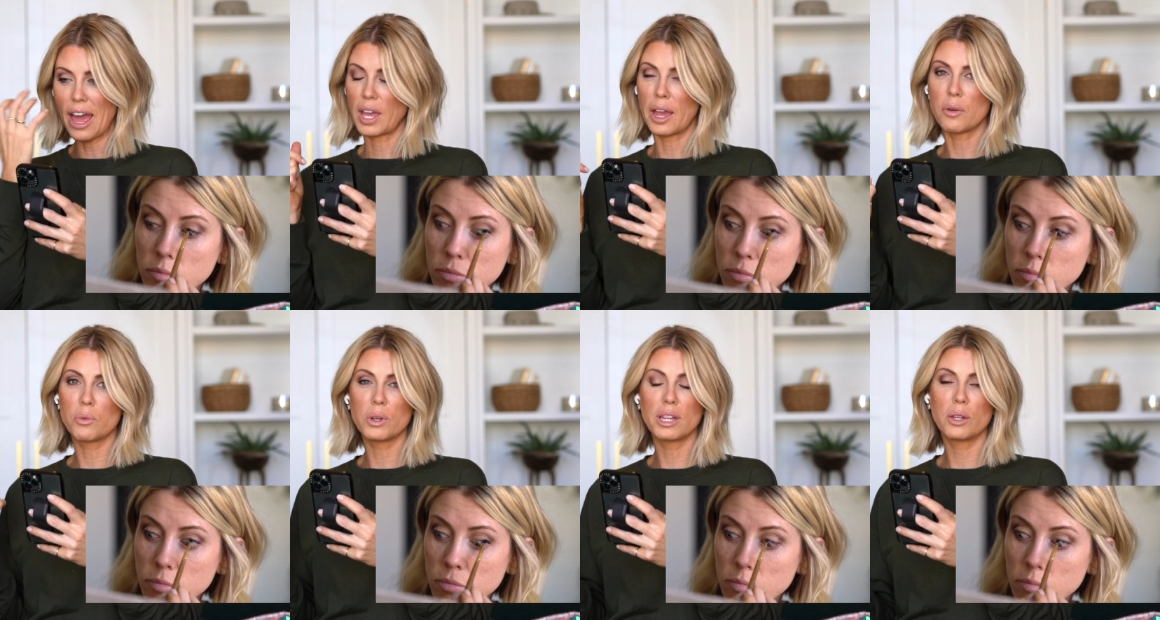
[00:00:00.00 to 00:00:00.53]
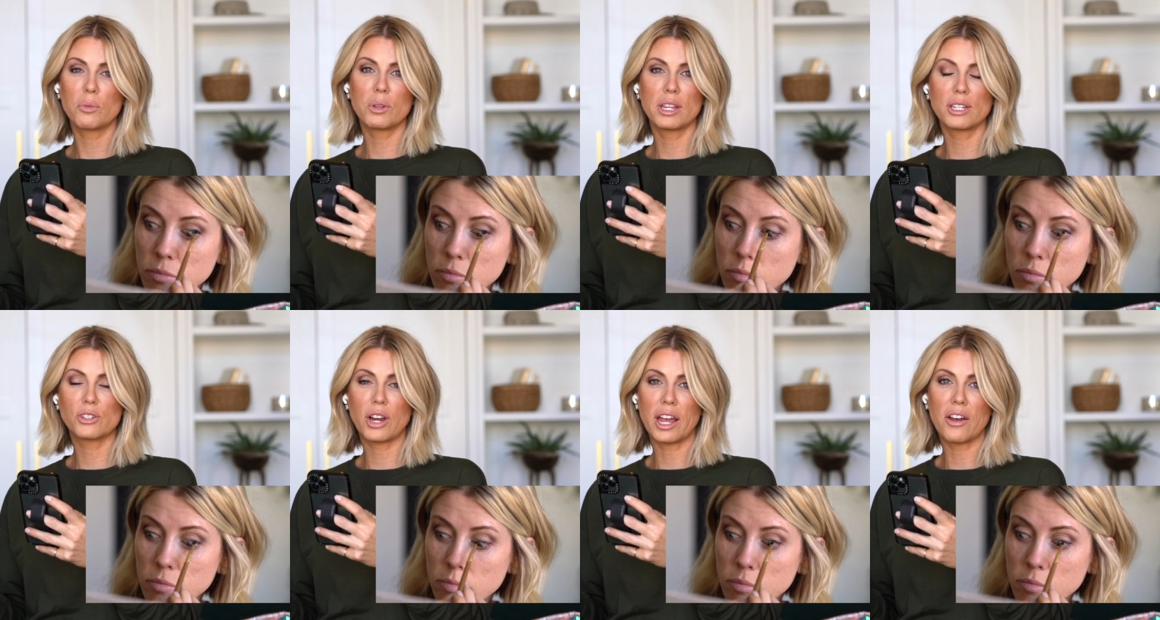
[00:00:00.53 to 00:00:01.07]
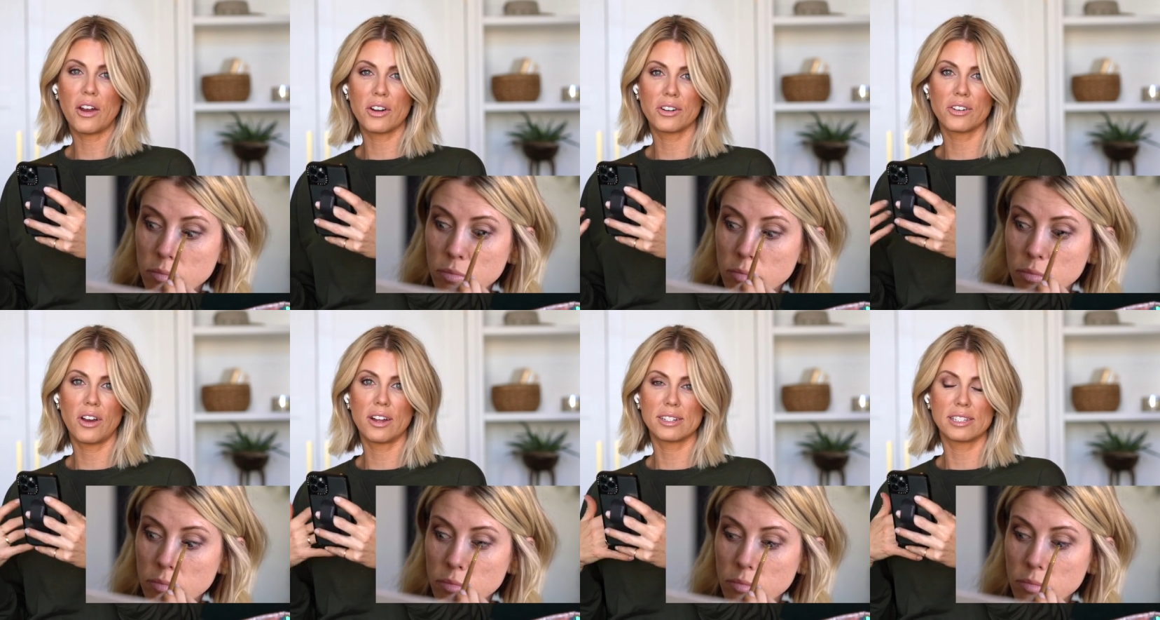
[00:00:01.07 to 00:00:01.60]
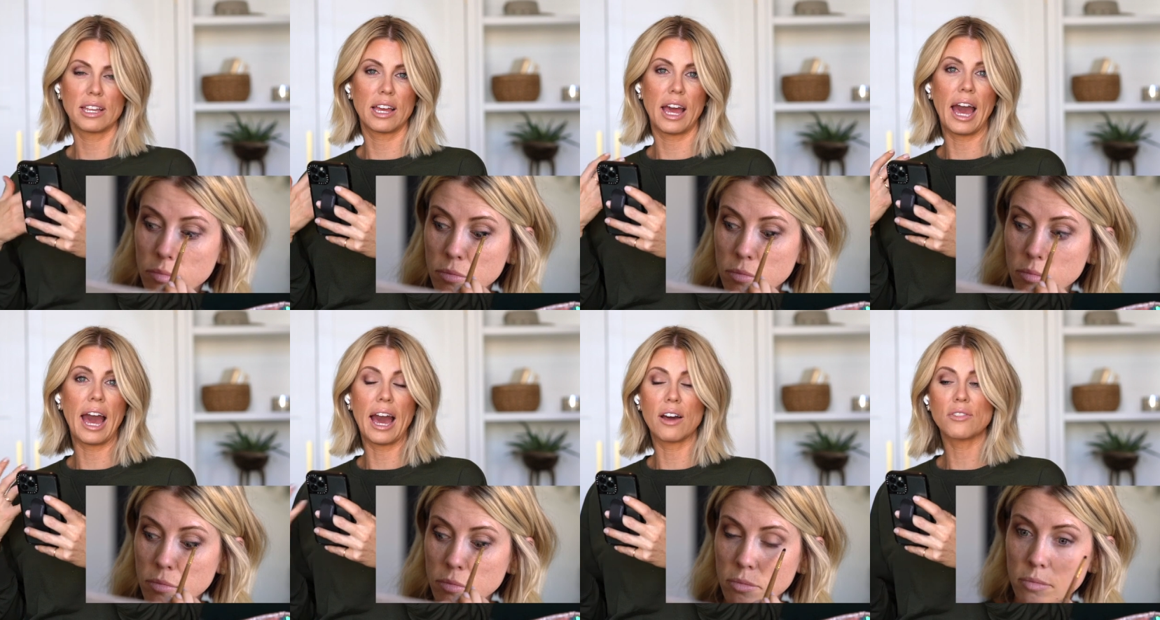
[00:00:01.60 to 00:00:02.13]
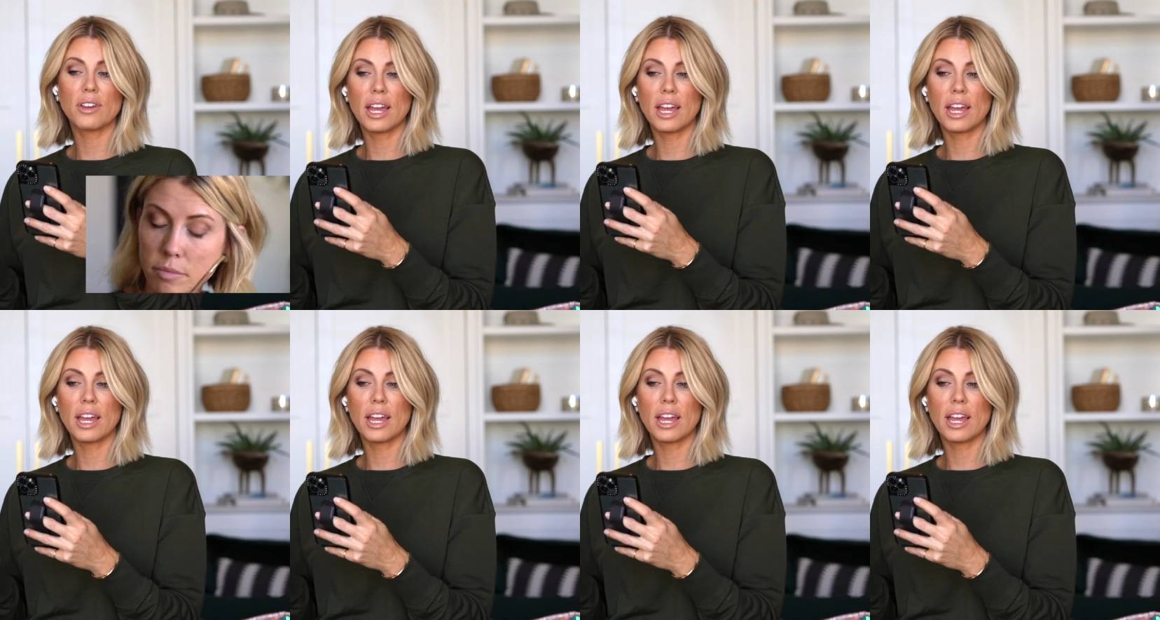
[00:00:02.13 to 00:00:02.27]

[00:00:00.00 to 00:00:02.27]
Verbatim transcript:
Speaker 1: I really, really try hard not to have